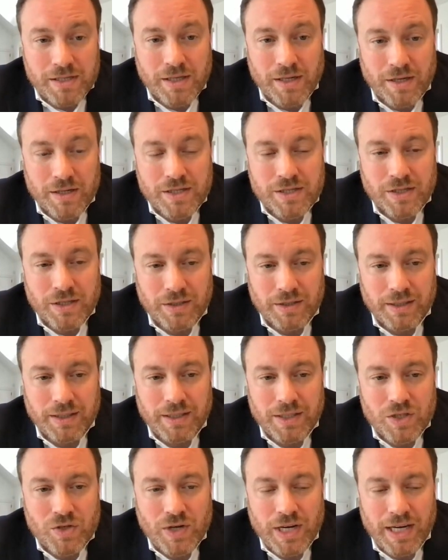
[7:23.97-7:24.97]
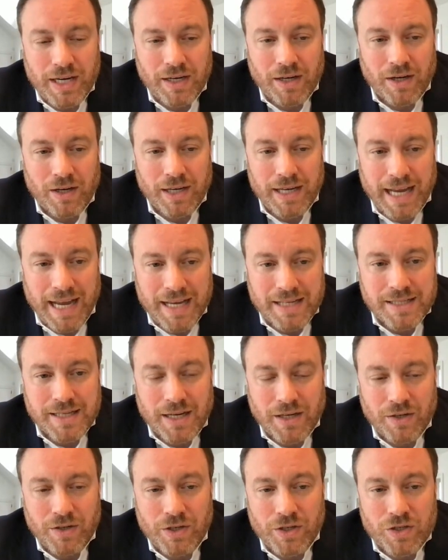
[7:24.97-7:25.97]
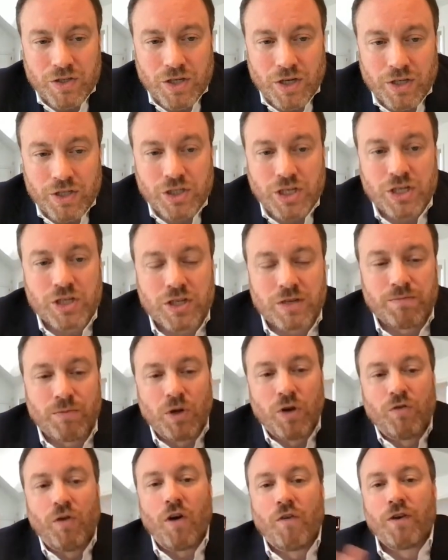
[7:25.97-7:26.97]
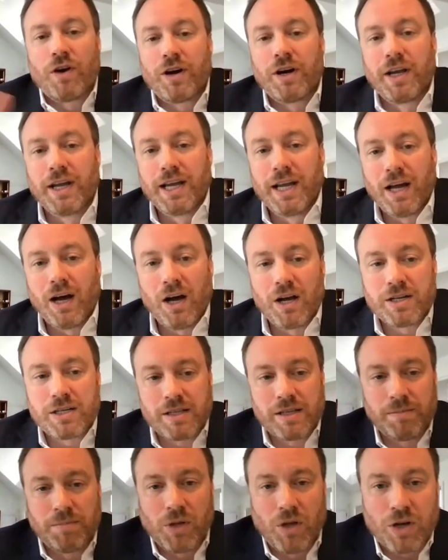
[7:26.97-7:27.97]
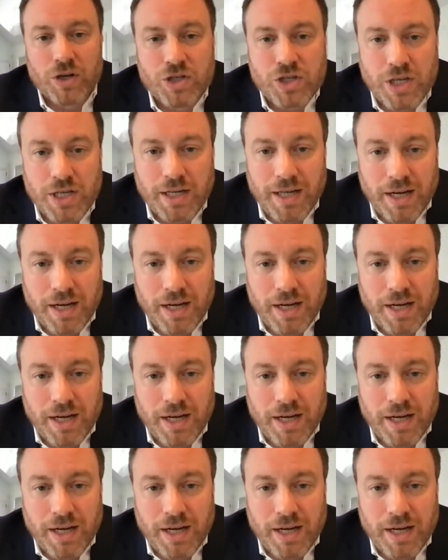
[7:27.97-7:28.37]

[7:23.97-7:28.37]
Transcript: that are certainly trading on NASDAQ or New York Stock Exchange to move over onto the blockchain.